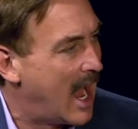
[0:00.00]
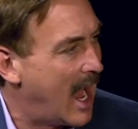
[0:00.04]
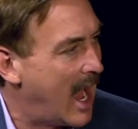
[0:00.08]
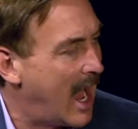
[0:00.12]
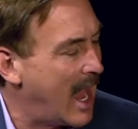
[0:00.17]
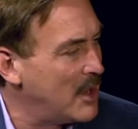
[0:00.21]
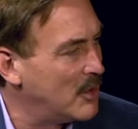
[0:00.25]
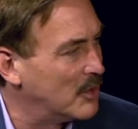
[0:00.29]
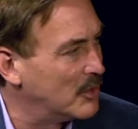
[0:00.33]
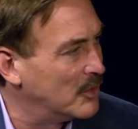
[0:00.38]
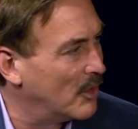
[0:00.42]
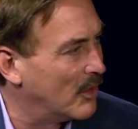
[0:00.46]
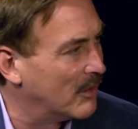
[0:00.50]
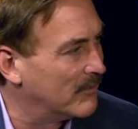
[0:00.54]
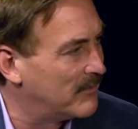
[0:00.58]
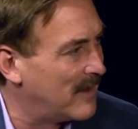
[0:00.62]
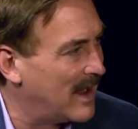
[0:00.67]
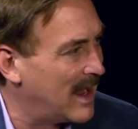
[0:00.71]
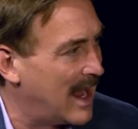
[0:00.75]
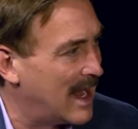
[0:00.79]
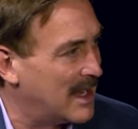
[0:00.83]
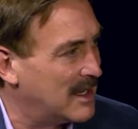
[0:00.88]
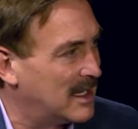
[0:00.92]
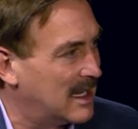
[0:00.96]
I don't know if
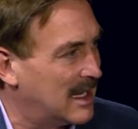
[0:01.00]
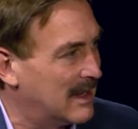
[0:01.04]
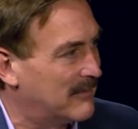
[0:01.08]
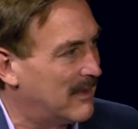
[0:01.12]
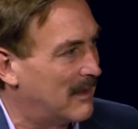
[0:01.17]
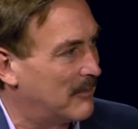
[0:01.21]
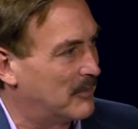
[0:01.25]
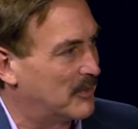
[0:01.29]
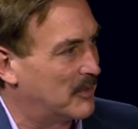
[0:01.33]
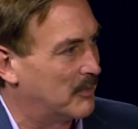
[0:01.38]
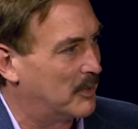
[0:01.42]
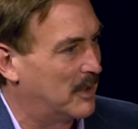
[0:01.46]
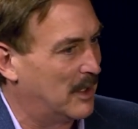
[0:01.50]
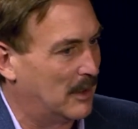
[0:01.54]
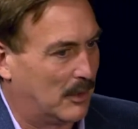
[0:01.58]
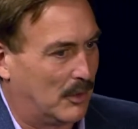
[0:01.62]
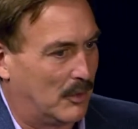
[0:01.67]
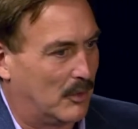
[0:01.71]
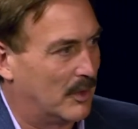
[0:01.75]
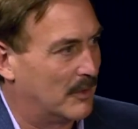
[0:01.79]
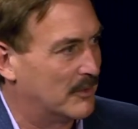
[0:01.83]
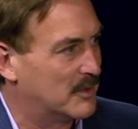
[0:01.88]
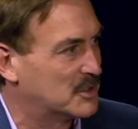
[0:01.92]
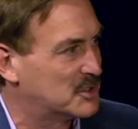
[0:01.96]
I had to give up the pillow
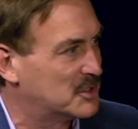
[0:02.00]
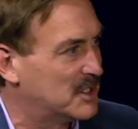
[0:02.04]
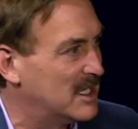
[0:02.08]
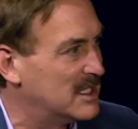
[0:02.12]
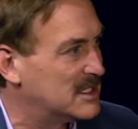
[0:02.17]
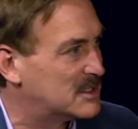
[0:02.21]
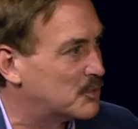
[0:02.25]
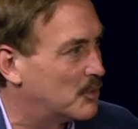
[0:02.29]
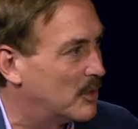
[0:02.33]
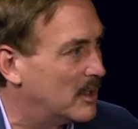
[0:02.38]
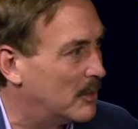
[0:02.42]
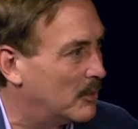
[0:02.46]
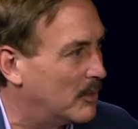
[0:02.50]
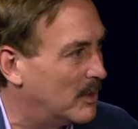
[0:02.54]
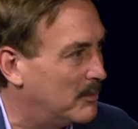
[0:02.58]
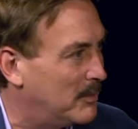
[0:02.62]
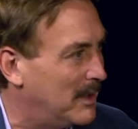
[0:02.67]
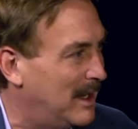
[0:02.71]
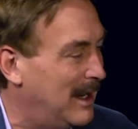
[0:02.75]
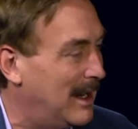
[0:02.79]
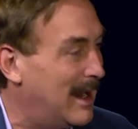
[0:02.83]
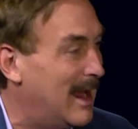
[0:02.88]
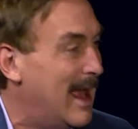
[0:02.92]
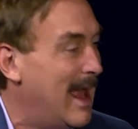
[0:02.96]
or the sheets, what it would
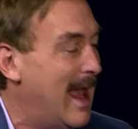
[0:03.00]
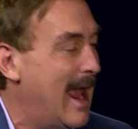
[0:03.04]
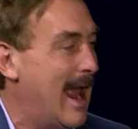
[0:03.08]
be.